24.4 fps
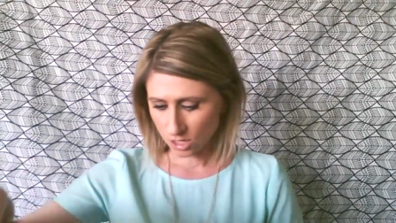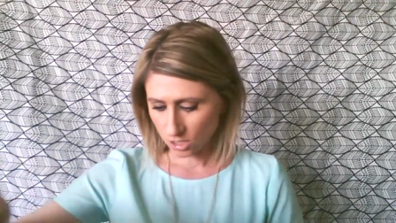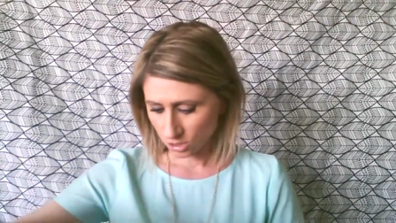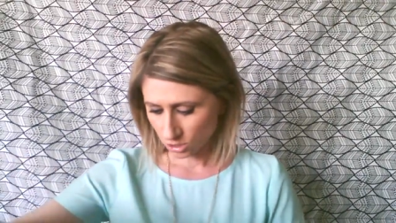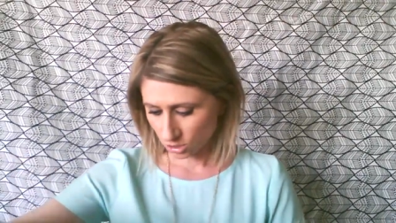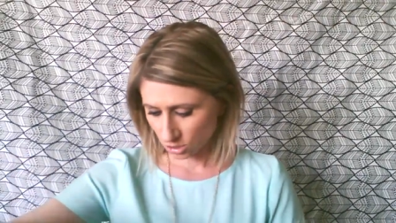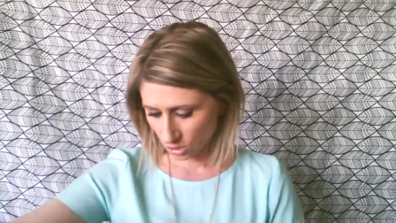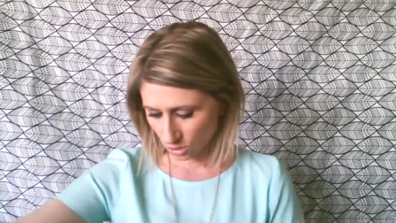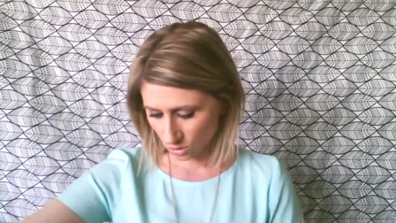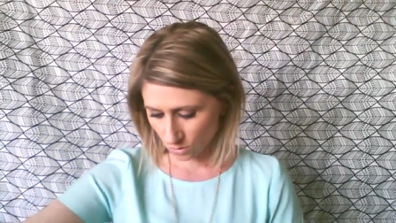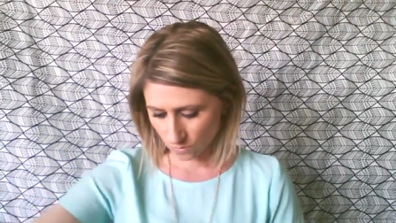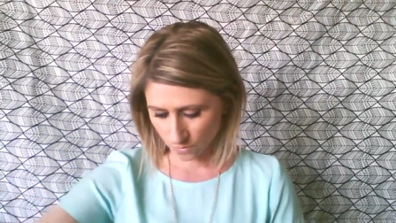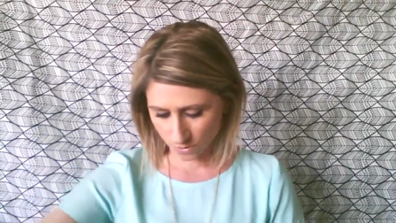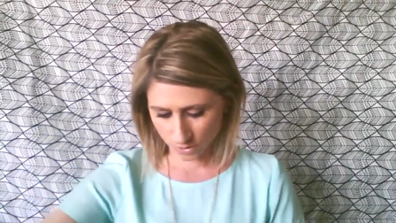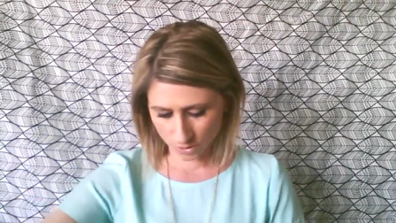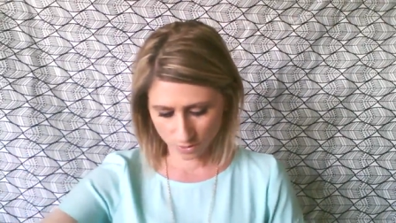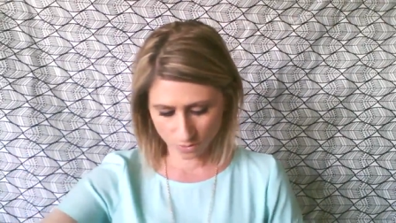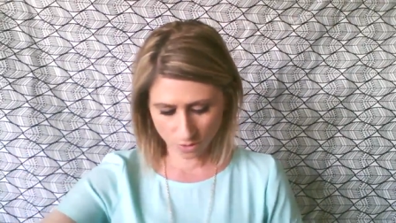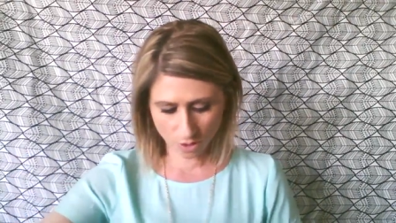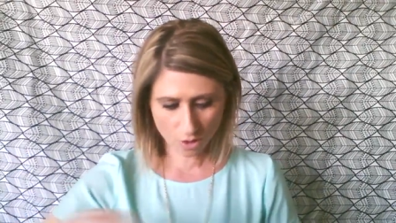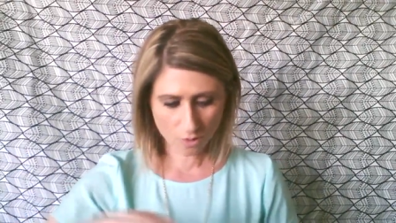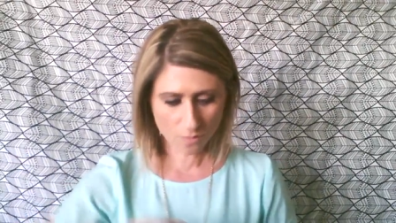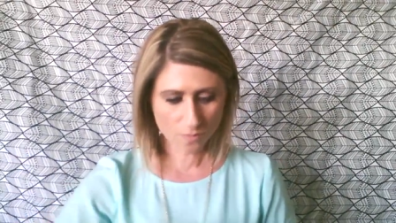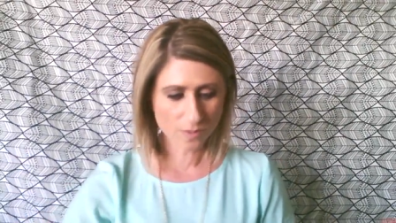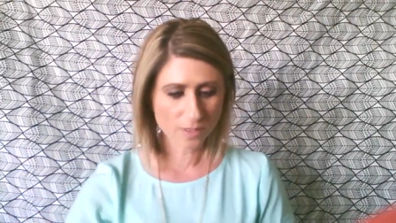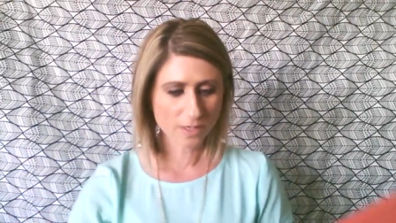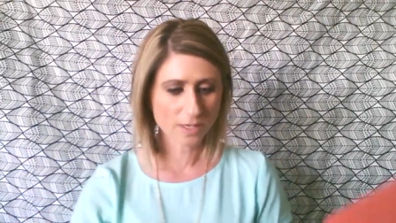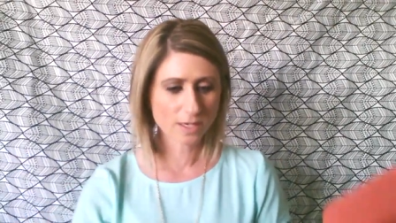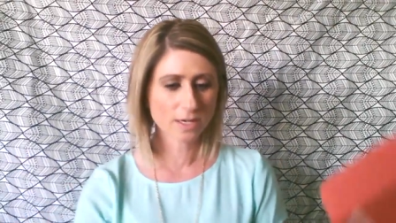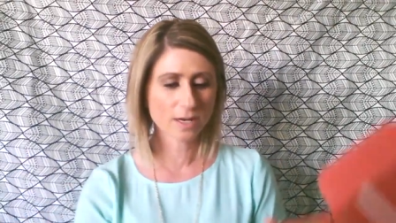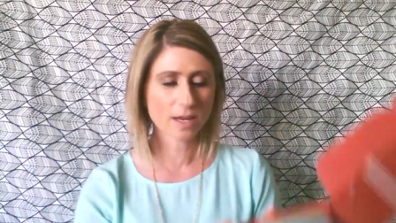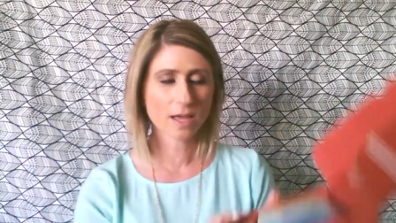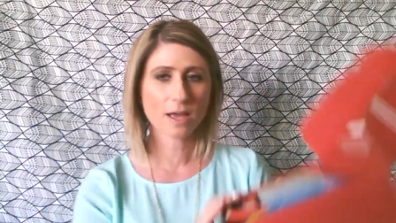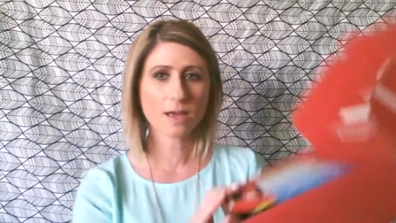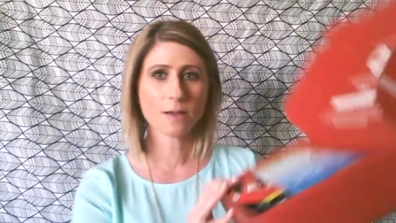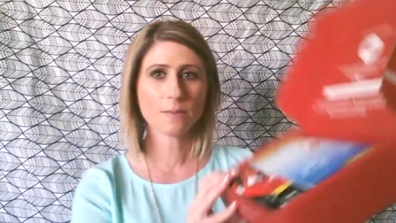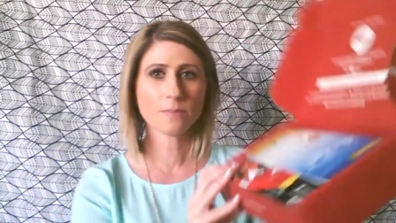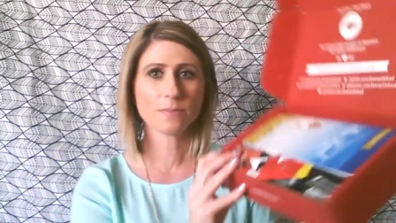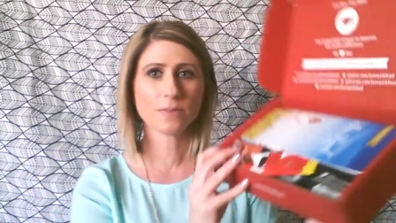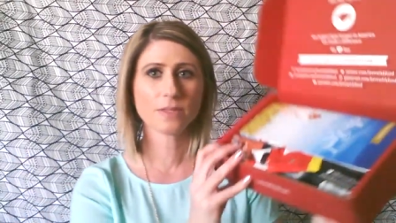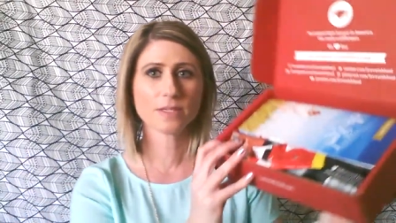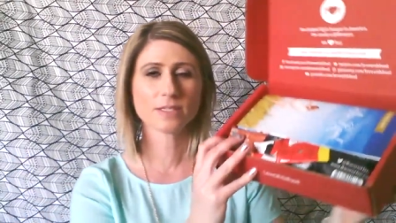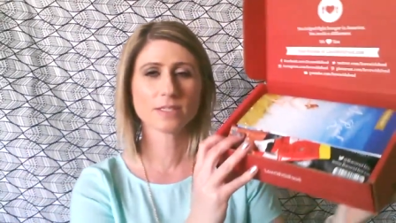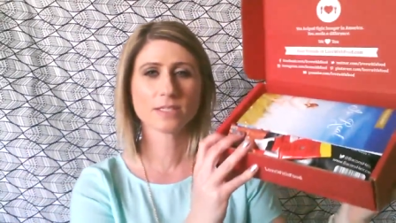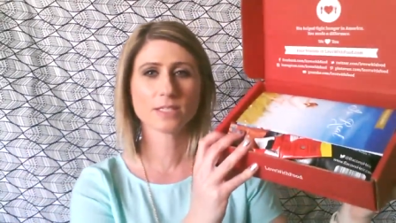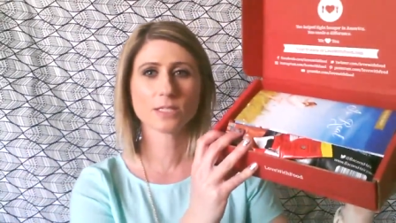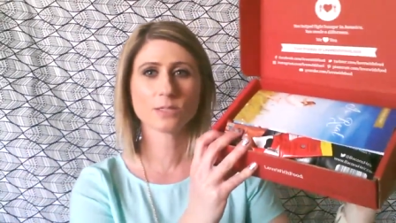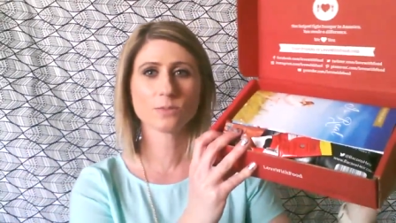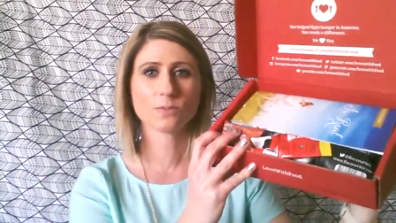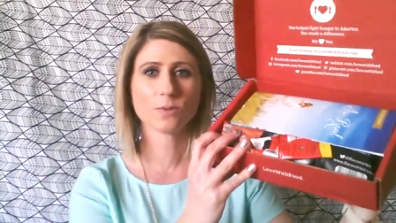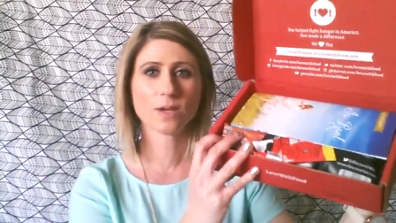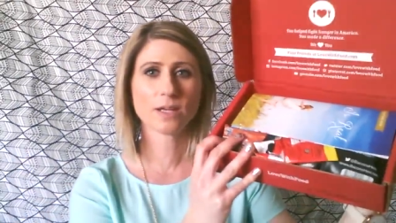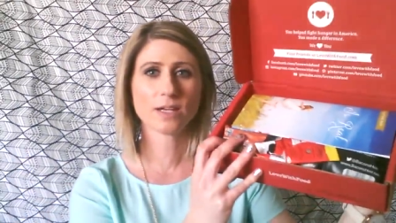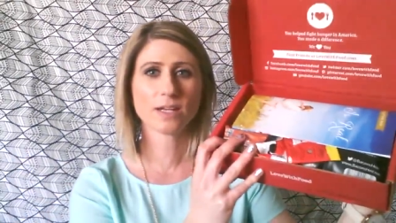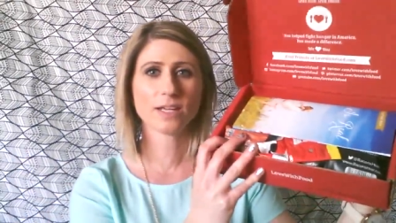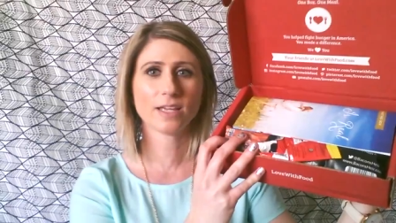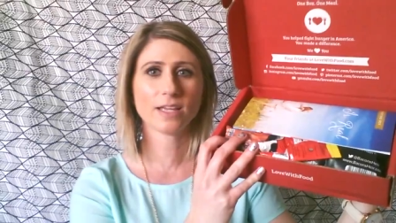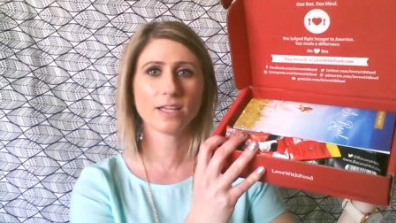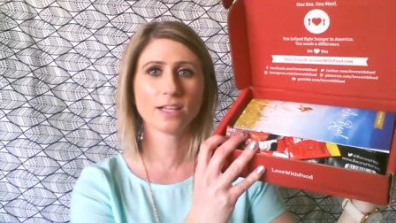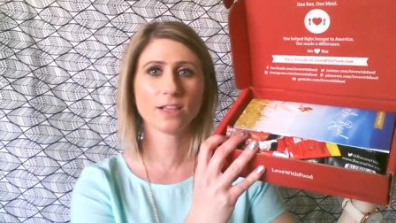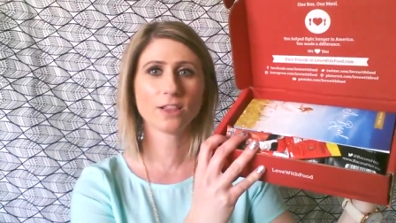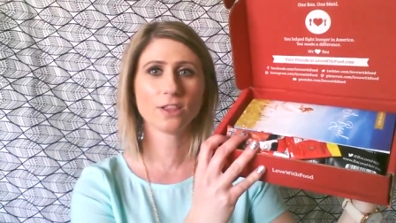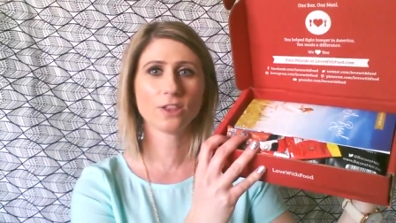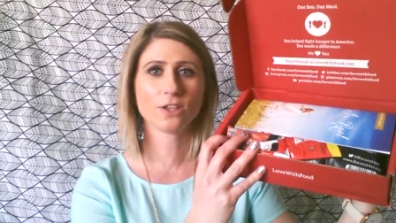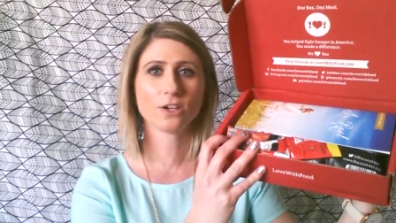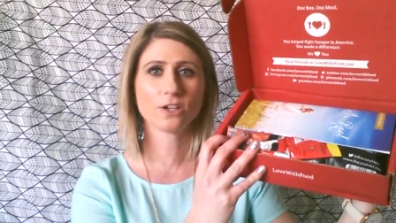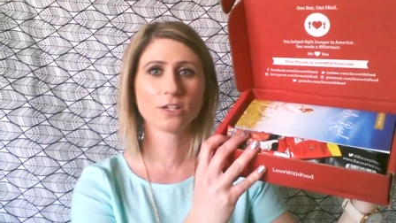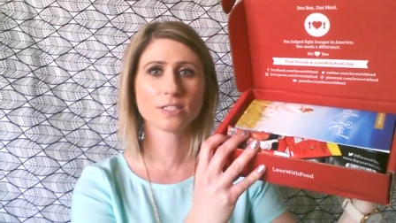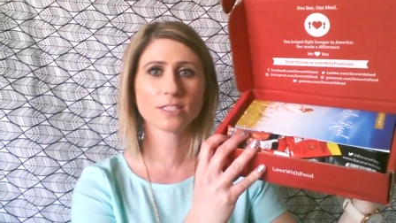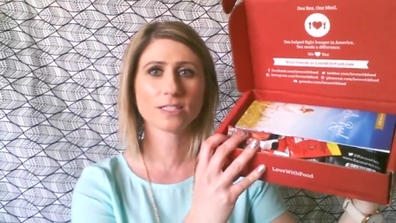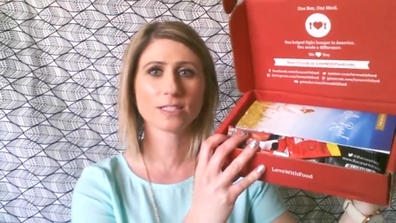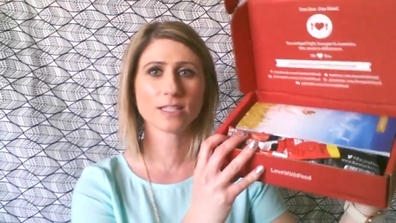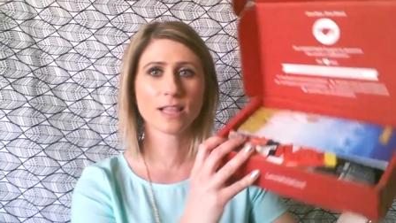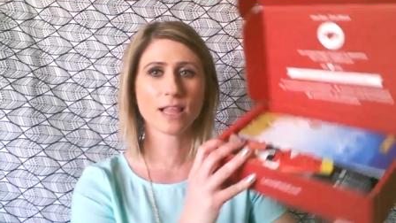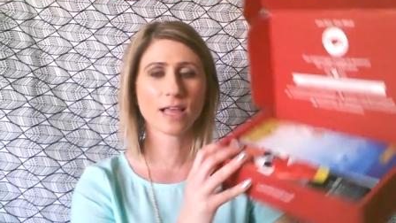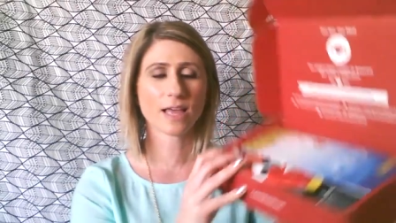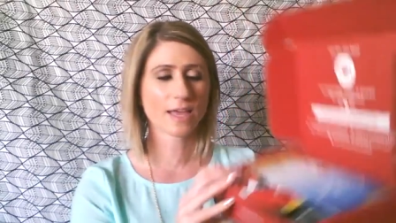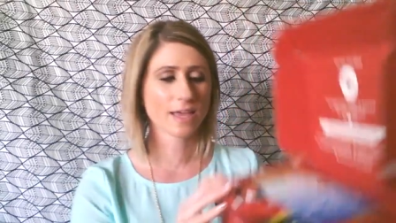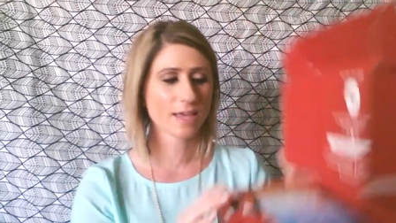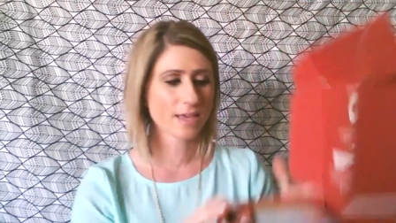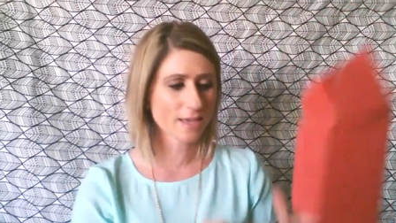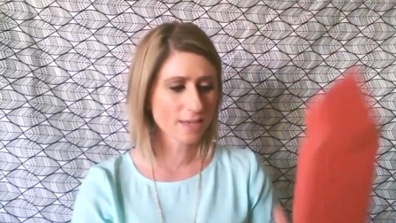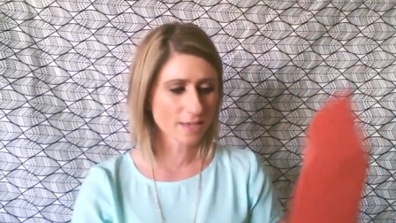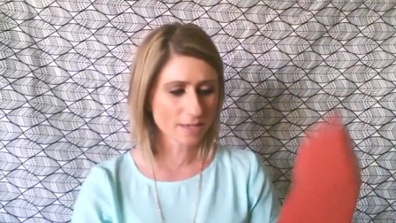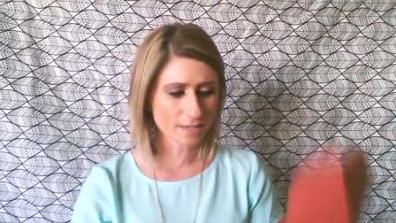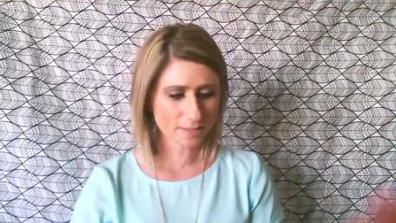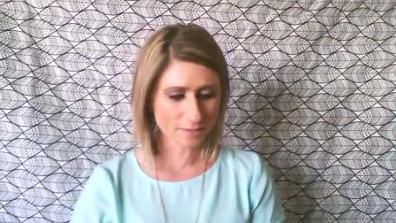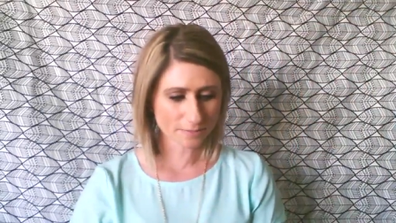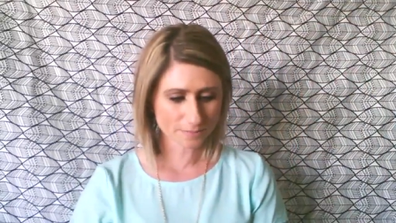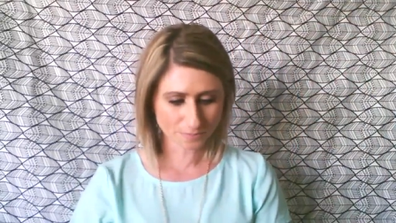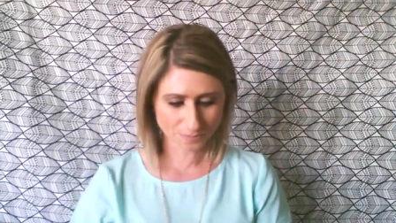So when you open it up, this is what it looks like.